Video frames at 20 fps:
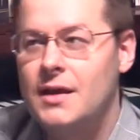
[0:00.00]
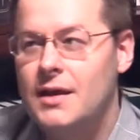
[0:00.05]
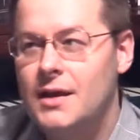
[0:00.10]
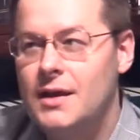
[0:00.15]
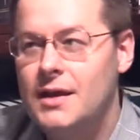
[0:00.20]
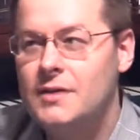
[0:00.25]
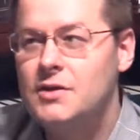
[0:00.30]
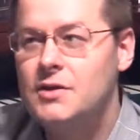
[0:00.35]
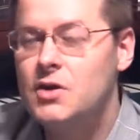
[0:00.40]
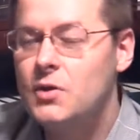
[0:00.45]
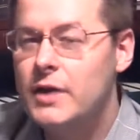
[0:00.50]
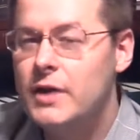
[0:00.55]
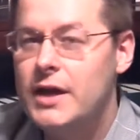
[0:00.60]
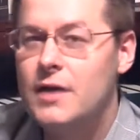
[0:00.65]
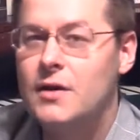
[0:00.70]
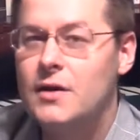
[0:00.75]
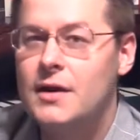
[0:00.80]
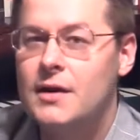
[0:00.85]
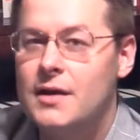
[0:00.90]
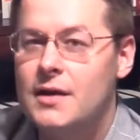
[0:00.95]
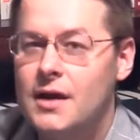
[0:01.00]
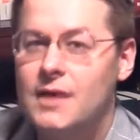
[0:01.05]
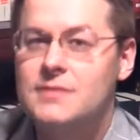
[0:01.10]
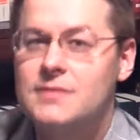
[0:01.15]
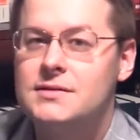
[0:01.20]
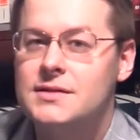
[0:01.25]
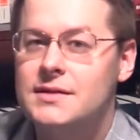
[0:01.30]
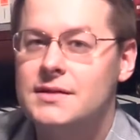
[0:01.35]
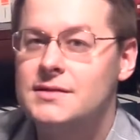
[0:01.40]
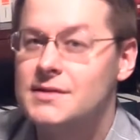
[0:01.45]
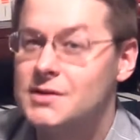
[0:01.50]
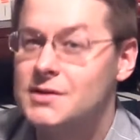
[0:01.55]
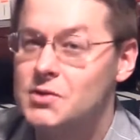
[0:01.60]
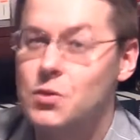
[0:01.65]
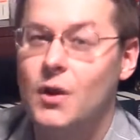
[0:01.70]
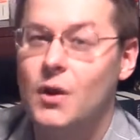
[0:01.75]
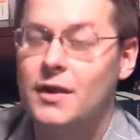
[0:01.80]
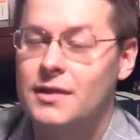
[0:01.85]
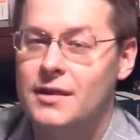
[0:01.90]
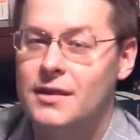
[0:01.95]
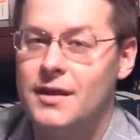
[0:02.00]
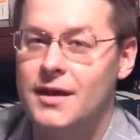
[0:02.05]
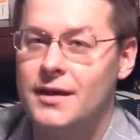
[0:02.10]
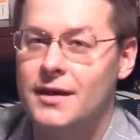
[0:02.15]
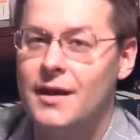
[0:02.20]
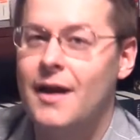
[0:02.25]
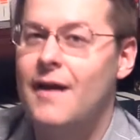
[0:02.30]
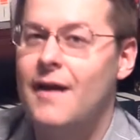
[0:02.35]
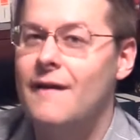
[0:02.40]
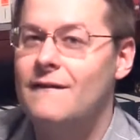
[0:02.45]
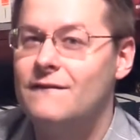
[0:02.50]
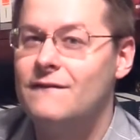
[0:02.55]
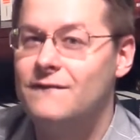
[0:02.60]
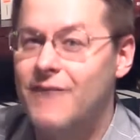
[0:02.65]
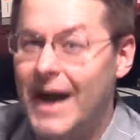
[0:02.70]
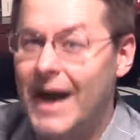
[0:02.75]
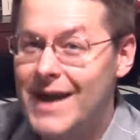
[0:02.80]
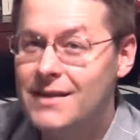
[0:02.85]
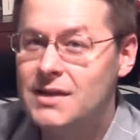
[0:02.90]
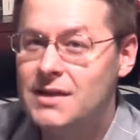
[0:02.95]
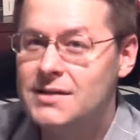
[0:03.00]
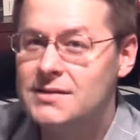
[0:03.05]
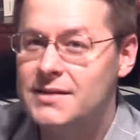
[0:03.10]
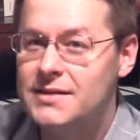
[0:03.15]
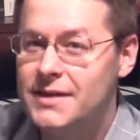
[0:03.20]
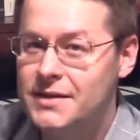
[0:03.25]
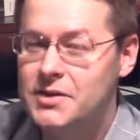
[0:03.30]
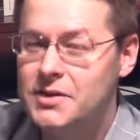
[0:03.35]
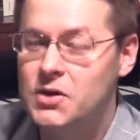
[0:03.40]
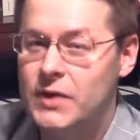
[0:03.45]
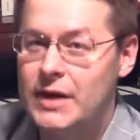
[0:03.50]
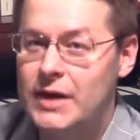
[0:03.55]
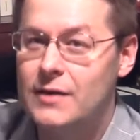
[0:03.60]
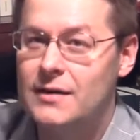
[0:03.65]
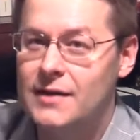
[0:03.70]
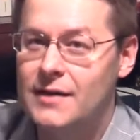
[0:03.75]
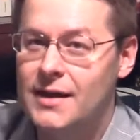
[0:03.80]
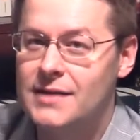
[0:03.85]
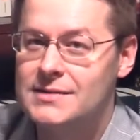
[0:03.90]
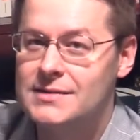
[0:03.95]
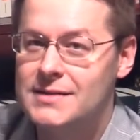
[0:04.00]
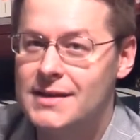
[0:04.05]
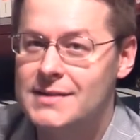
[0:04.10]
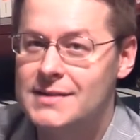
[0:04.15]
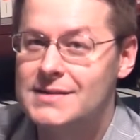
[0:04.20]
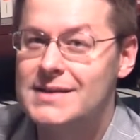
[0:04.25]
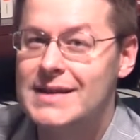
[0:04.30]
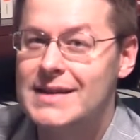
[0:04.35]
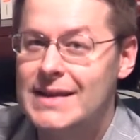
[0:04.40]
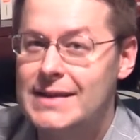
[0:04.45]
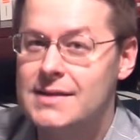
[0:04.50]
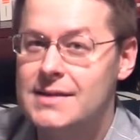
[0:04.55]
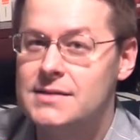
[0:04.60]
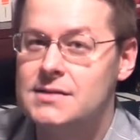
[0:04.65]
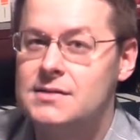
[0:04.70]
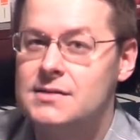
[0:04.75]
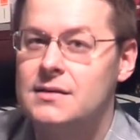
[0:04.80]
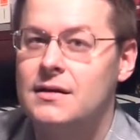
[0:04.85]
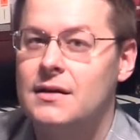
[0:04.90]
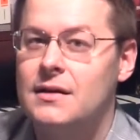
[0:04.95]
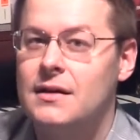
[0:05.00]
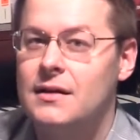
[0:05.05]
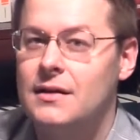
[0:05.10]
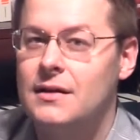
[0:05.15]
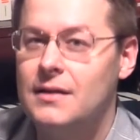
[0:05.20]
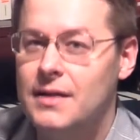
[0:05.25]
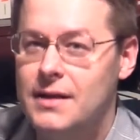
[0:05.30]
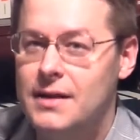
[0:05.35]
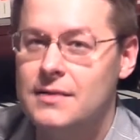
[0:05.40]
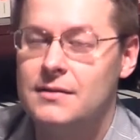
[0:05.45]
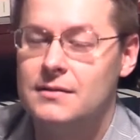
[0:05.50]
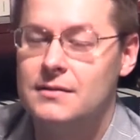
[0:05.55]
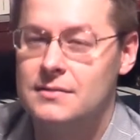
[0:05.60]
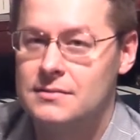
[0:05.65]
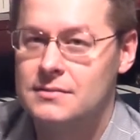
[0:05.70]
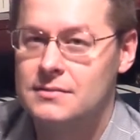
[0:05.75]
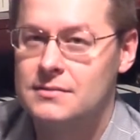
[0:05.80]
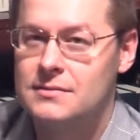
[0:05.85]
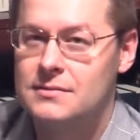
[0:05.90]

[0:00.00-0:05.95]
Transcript: Incoherent nonsense is one thing. Violent, incoherent nonsense is lethal.